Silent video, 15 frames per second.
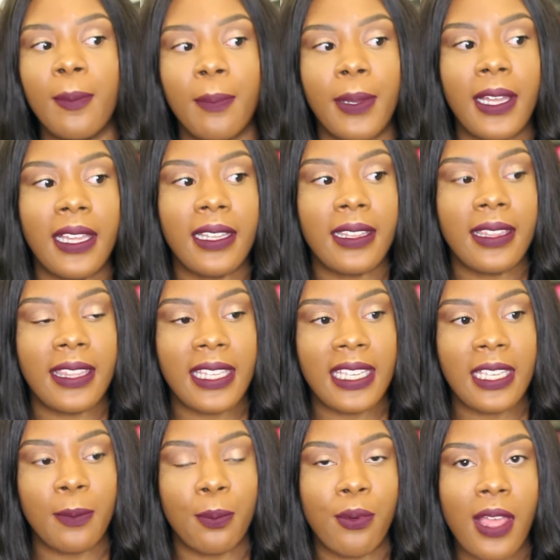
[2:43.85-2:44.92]
But
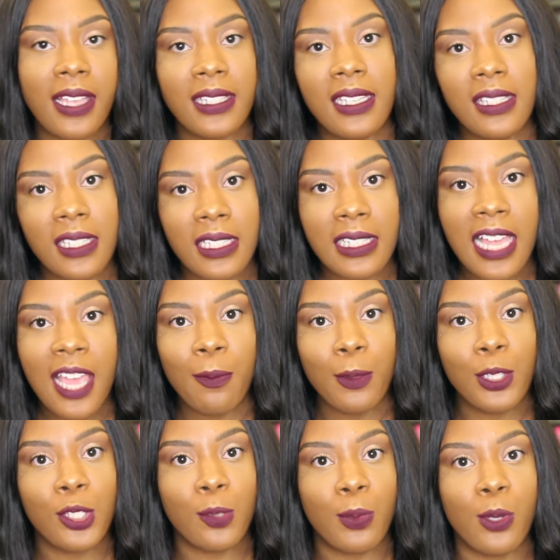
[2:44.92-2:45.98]
the processing time
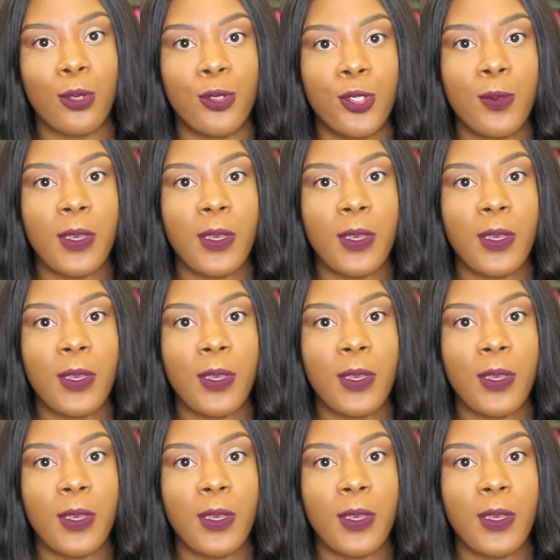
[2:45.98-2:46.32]
was supposed